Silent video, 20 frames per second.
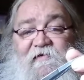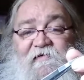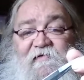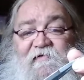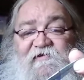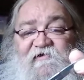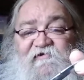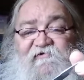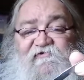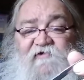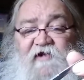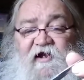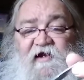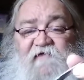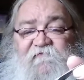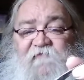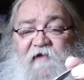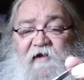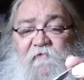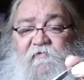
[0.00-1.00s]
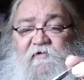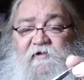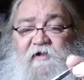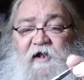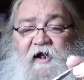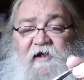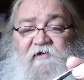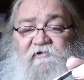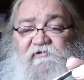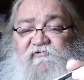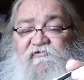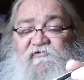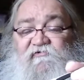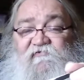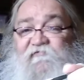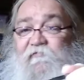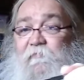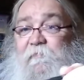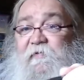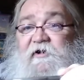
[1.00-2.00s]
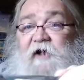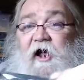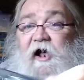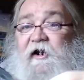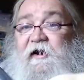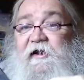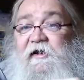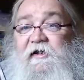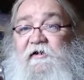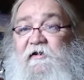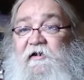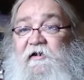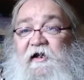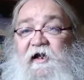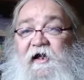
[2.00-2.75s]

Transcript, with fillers: This knife I would not use for batoning.